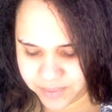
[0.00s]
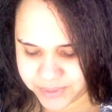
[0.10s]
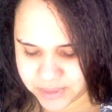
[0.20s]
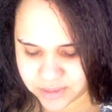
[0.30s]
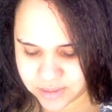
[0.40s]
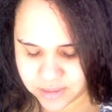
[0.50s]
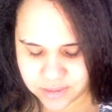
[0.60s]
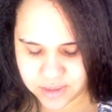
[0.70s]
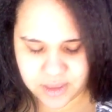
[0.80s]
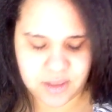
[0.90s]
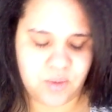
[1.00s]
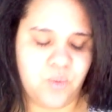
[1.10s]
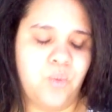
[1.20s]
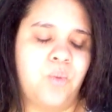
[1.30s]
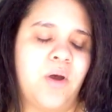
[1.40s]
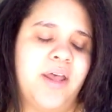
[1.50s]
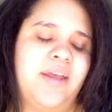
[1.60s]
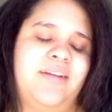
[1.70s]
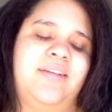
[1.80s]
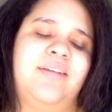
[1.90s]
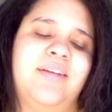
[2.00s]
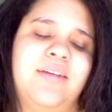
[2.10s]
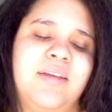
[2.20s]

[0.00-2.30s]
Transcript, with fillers: I was thinking, what